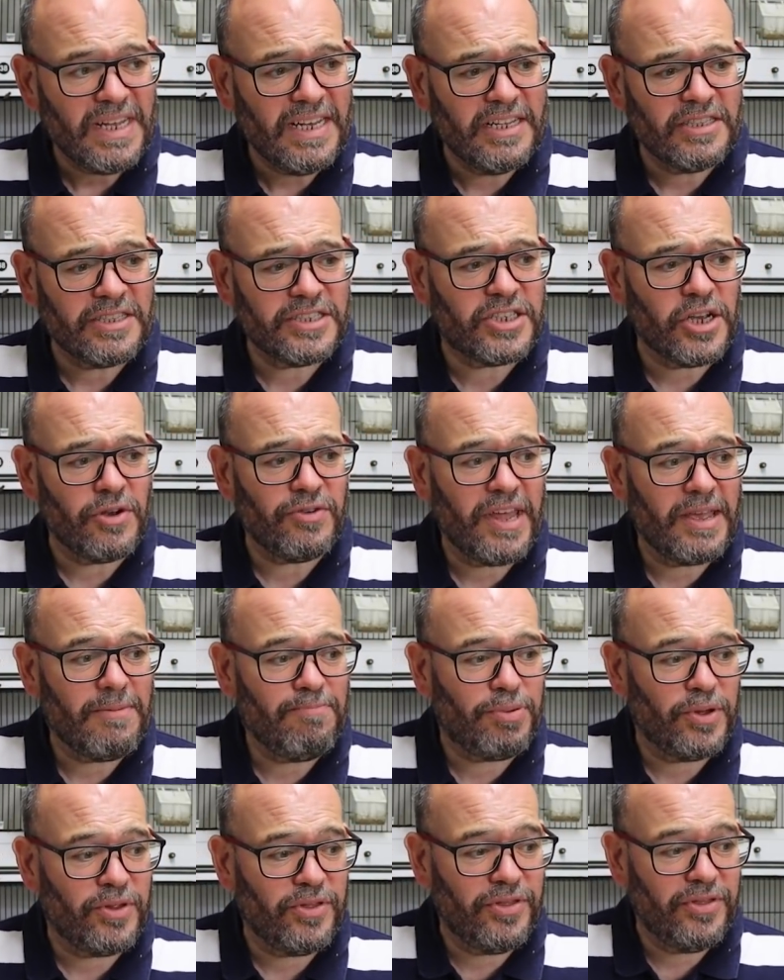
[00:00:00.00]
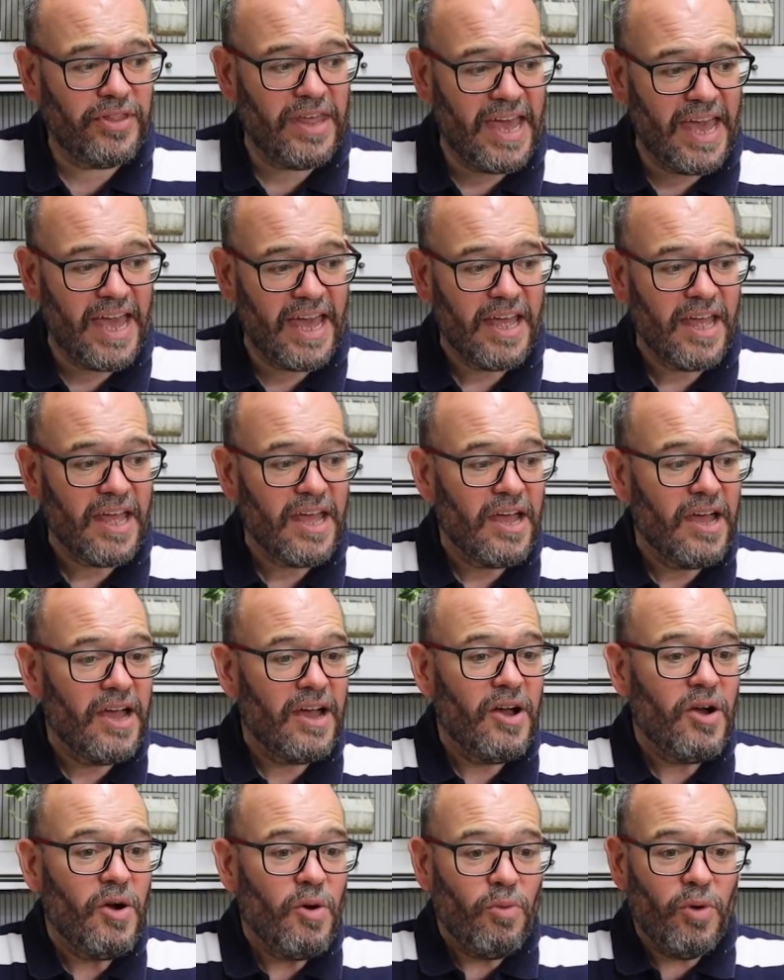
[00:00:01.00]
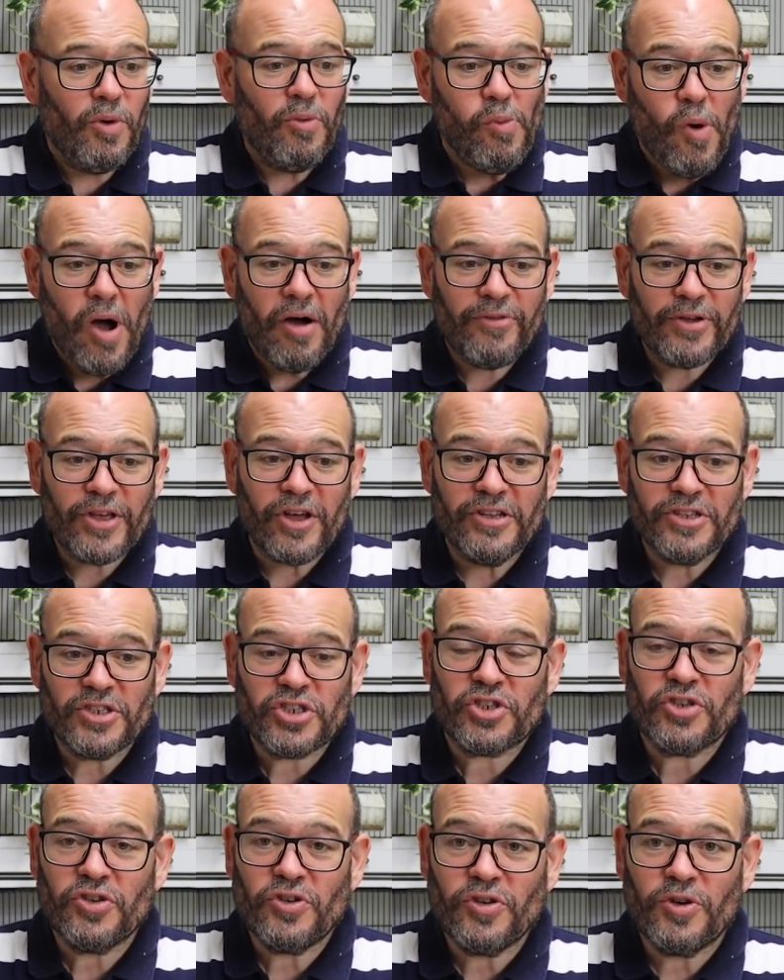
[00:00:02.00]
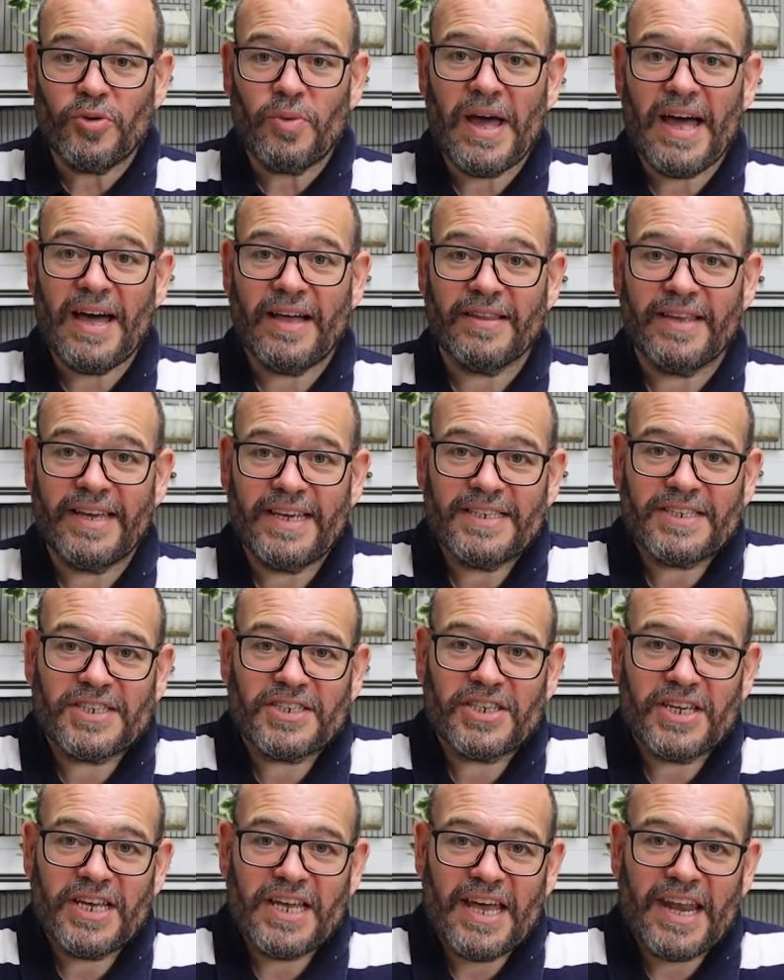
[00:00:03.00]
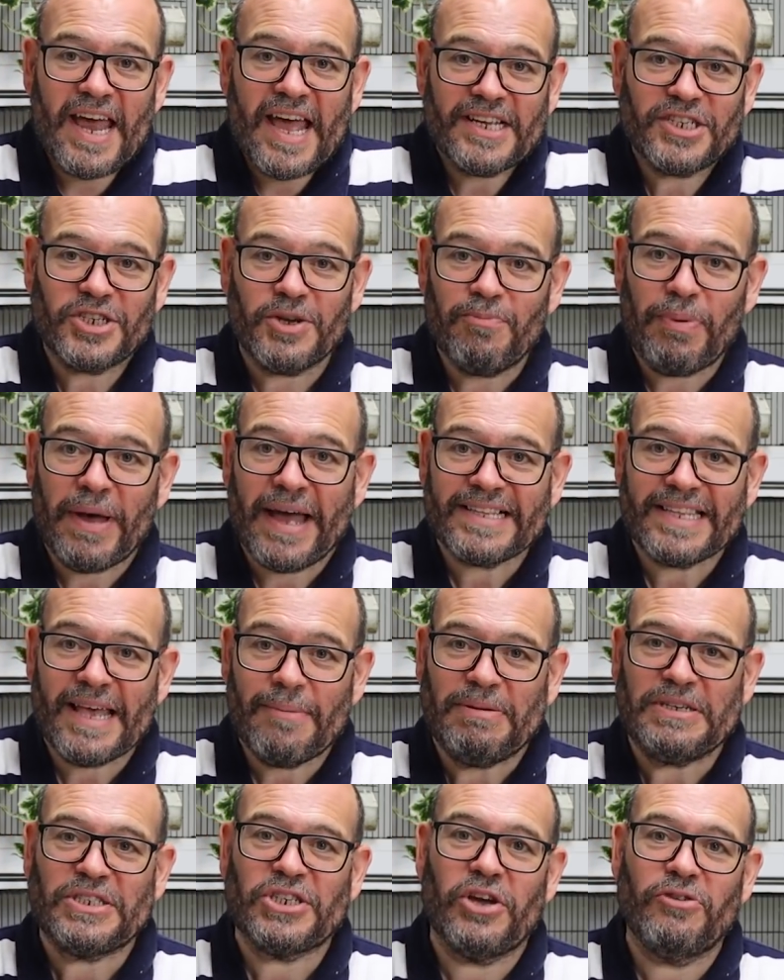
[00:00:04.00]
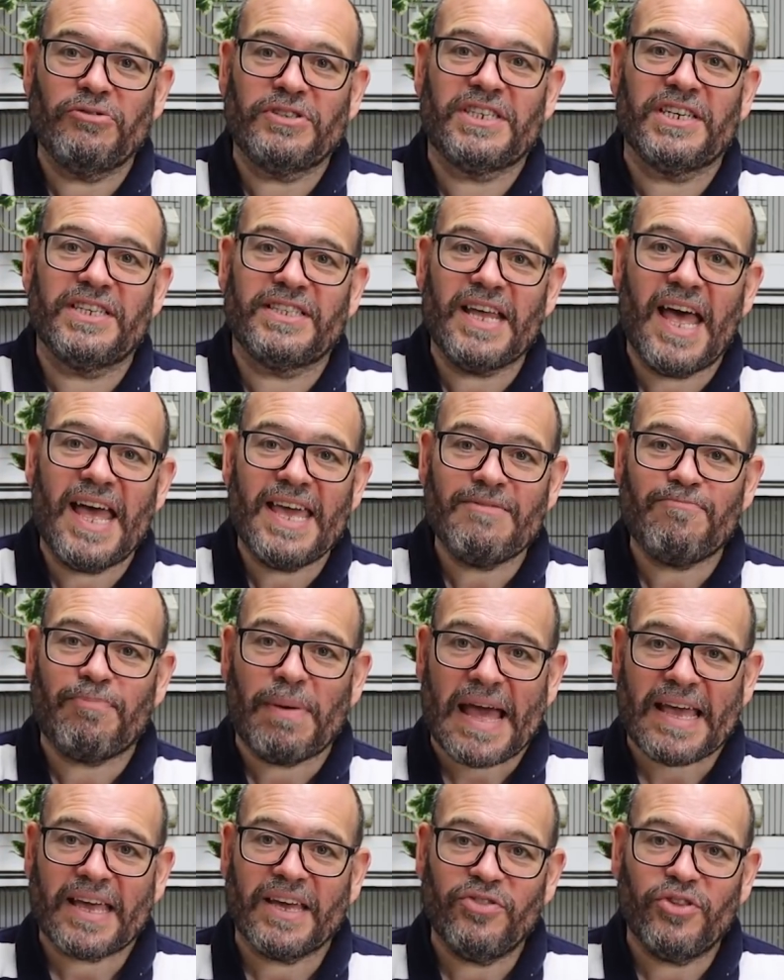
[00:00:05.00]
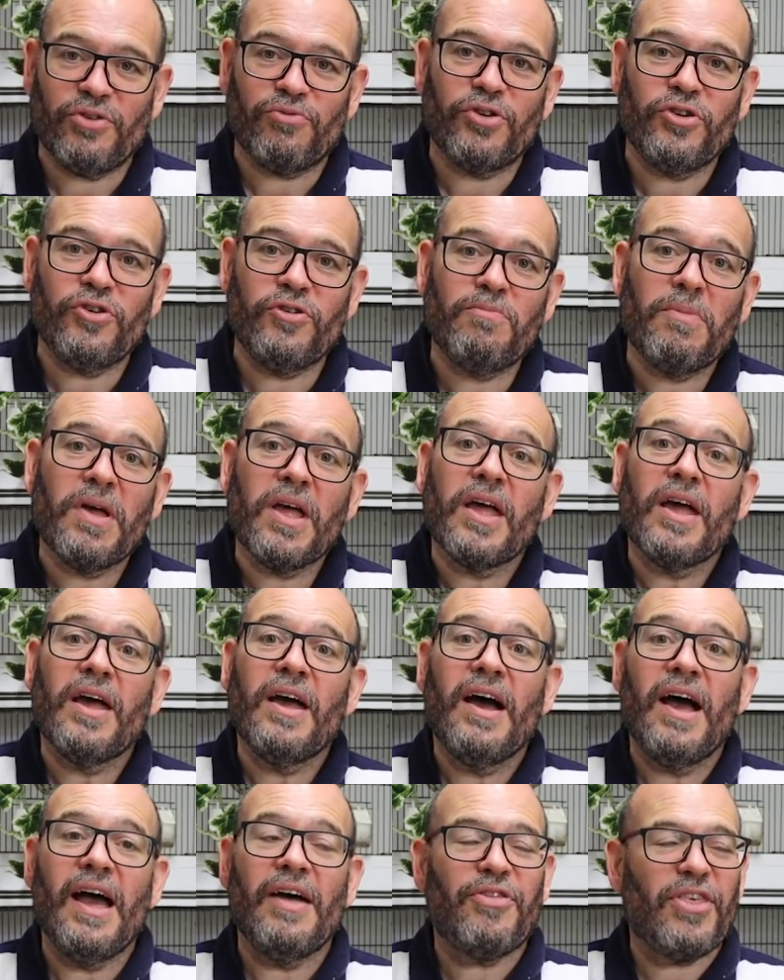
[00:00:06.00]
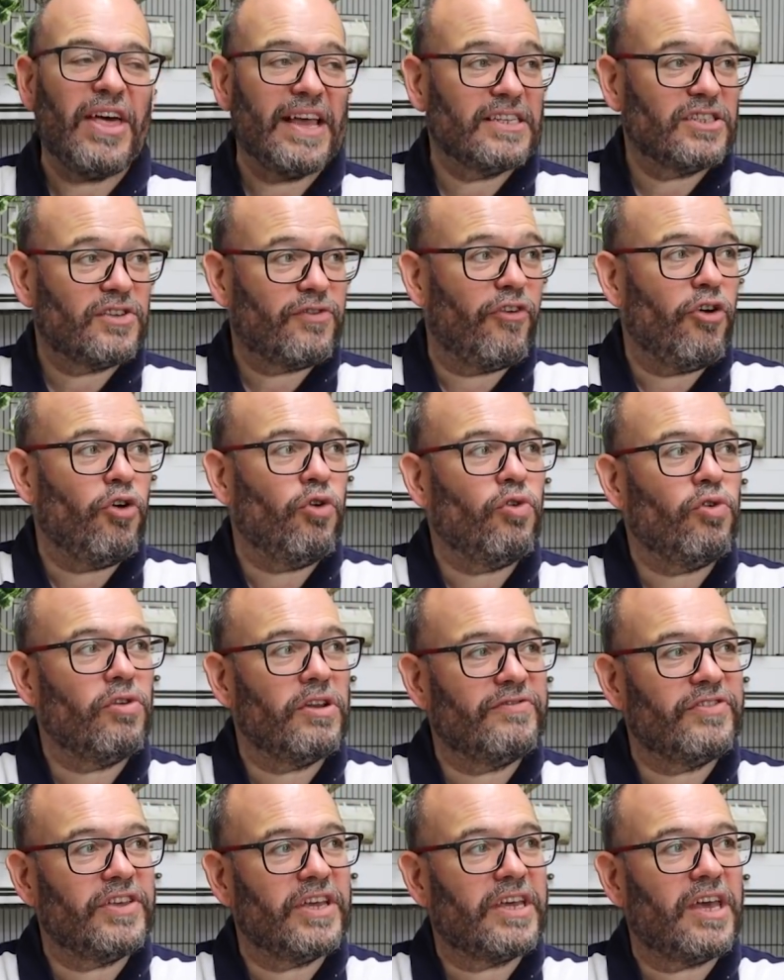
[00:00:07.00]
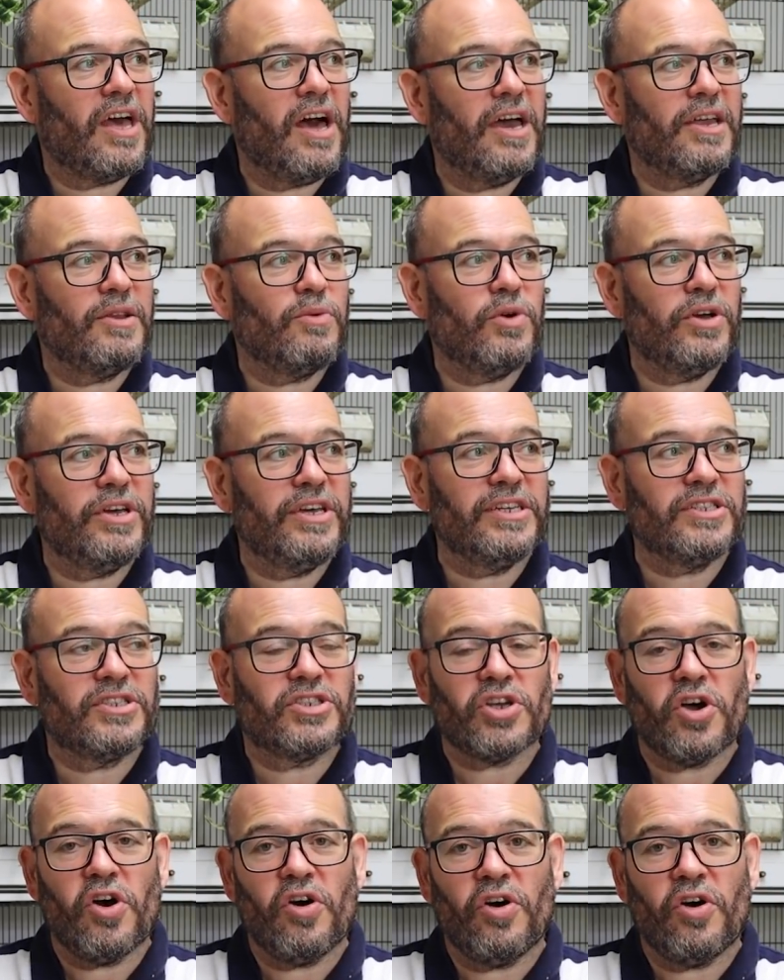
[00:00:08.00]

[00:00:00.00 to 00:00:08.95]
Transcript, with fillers: little donate button there. Well, what have we got in store? Well, it's uh, an action packed episode today, back in the room. Uh, thanks for all of your kind words